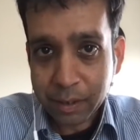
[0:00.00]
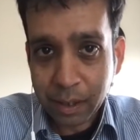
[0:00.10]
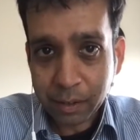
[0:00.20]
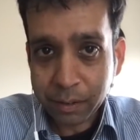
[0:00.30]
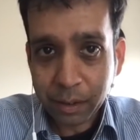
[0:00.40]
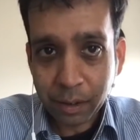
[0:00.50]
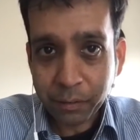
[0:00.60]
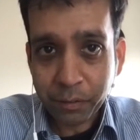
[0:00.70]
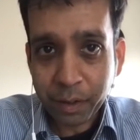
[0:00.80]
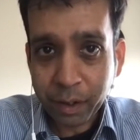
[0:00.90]
that they are
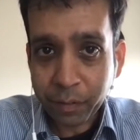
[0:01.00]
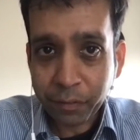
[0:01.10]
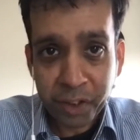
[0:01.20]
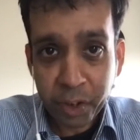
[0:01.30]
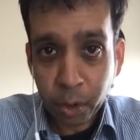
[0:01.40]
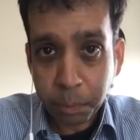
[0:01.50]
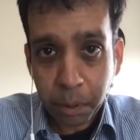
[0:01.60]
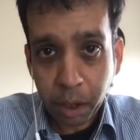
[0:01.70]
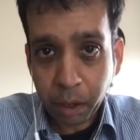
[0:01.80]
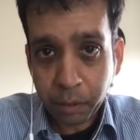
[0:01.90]
very low
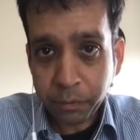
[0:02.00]
power,